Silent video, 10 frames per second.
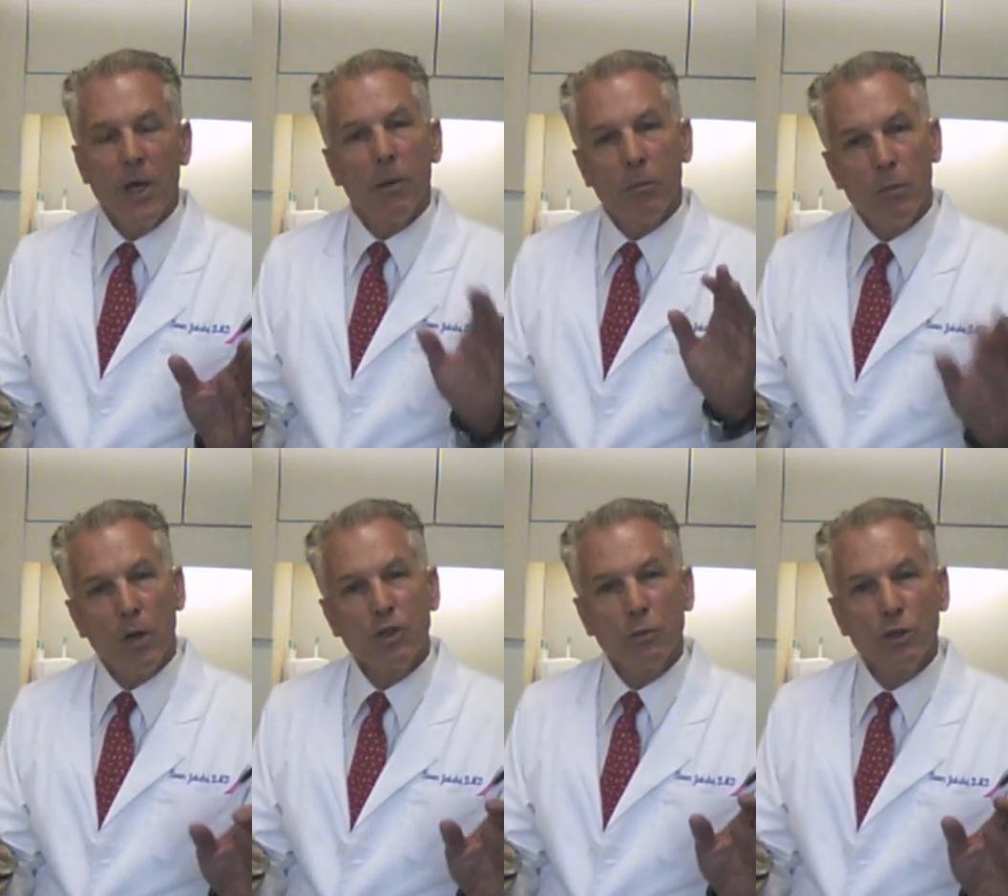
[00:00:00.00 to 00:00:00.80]

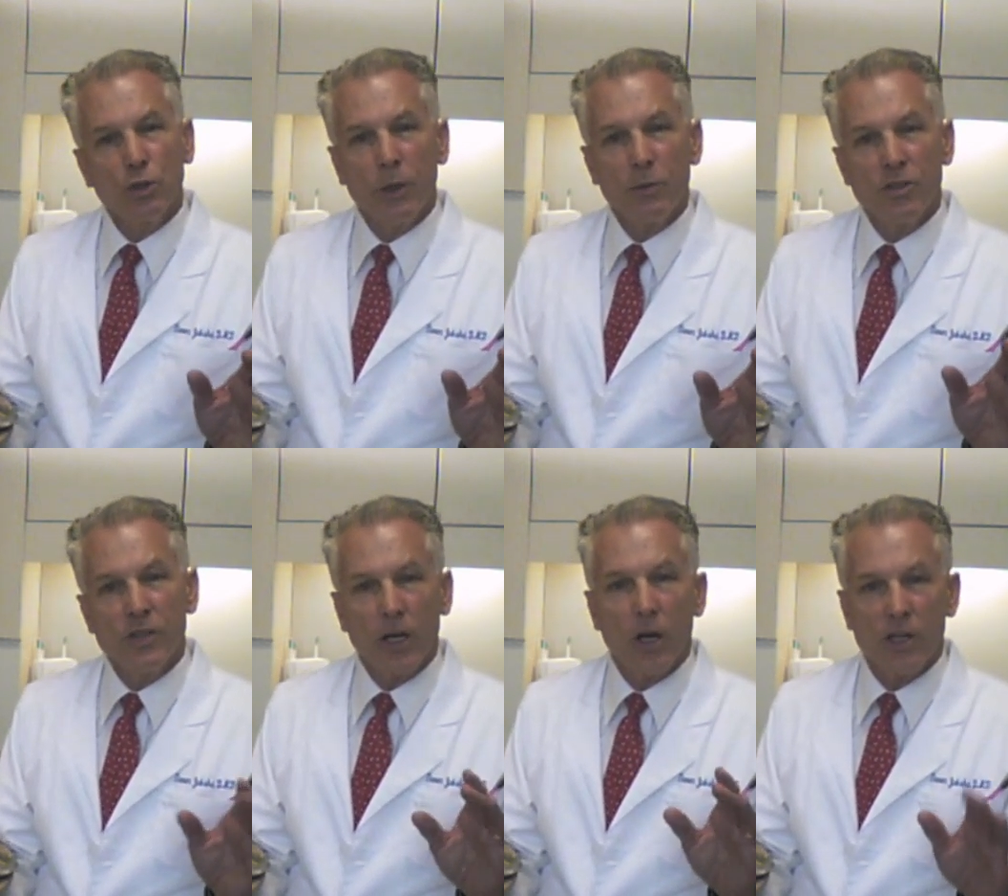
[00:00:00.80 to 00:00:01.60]
Most prescriptions
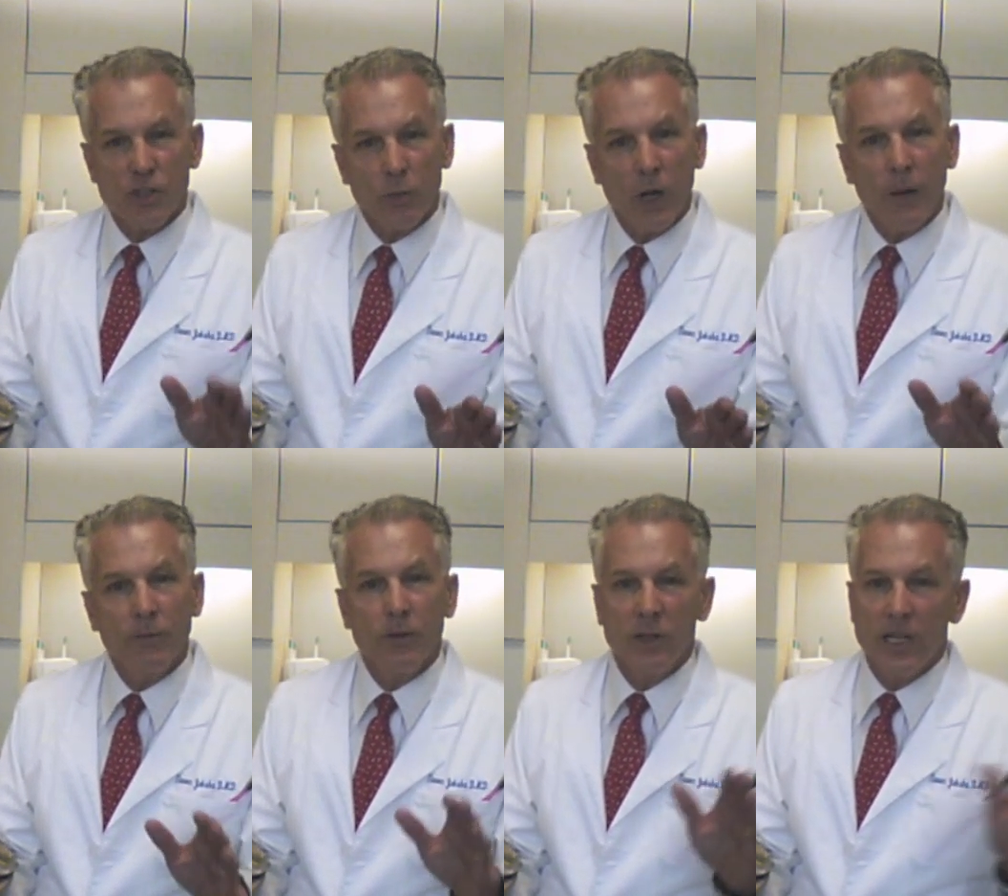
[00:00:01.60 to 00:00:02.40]
that cause a problem
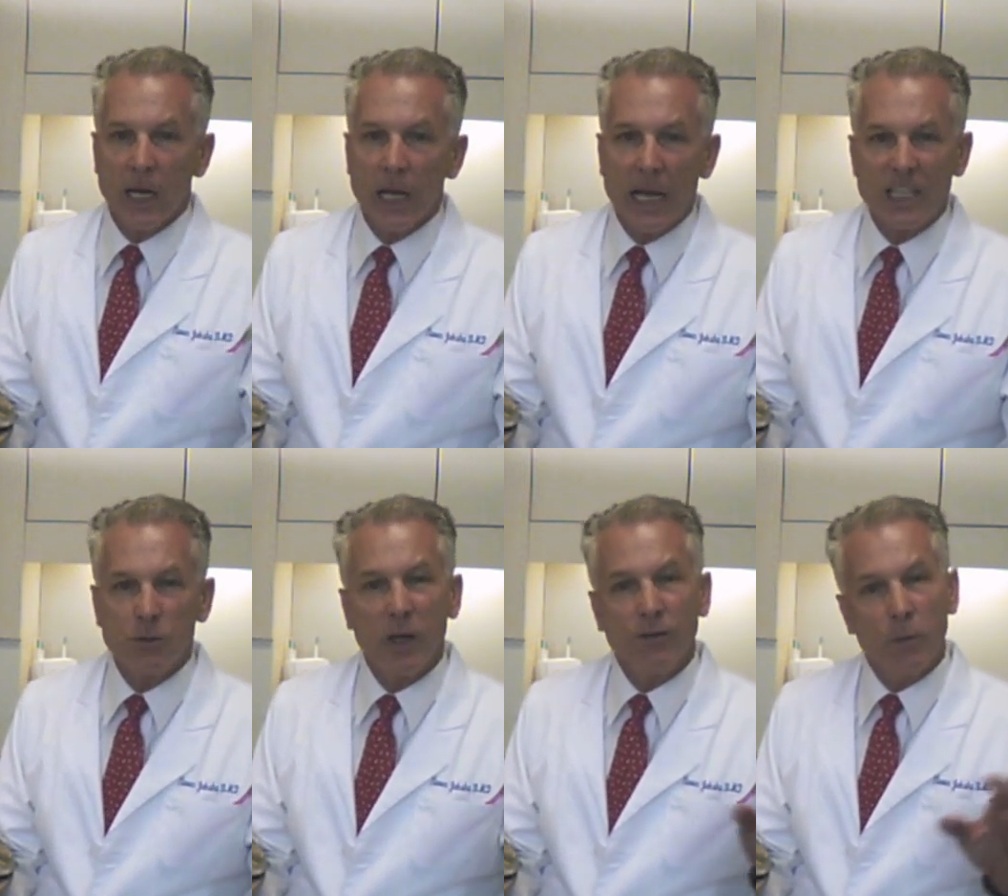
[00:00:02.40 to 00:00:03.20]
from the dental
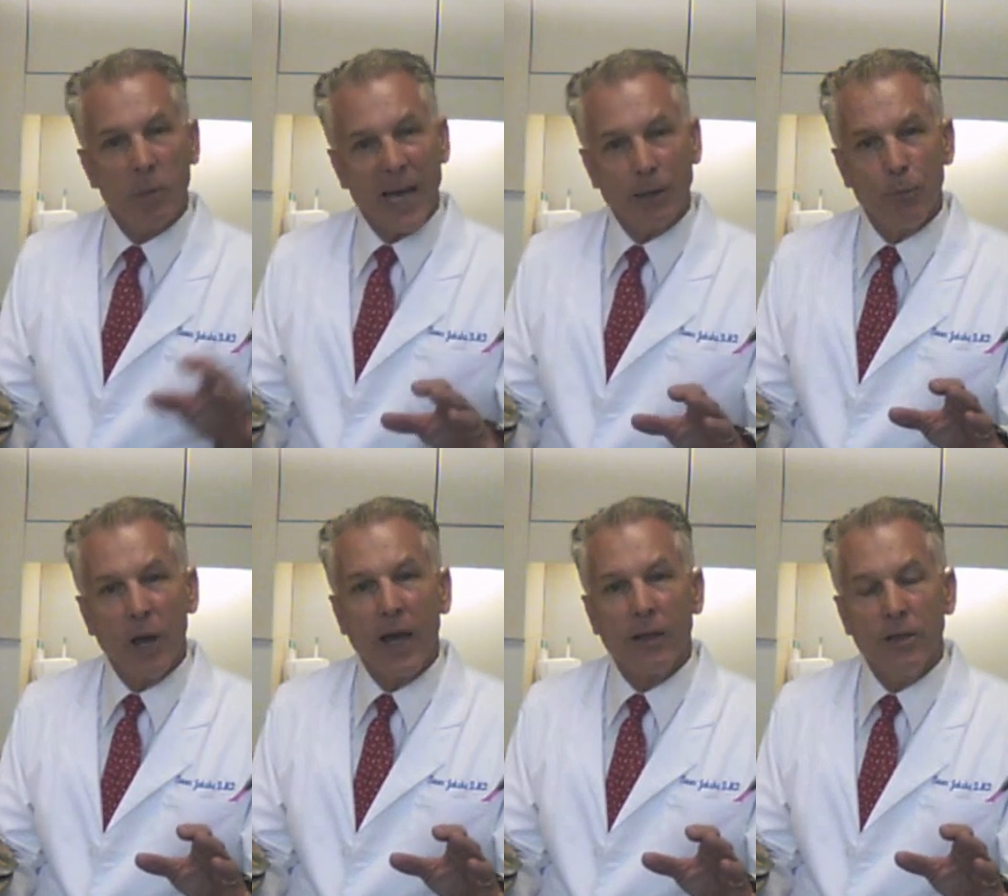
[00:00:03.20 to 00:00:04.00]
aspect for bad
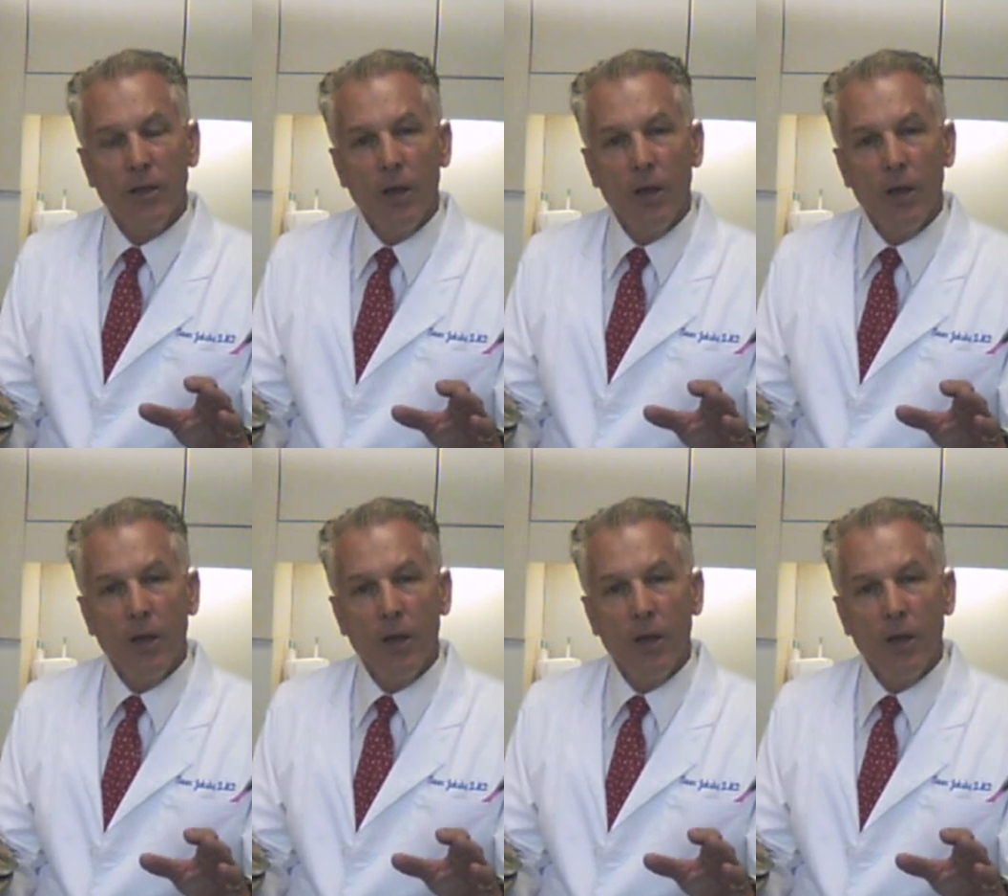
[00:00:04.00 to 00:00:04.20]
breath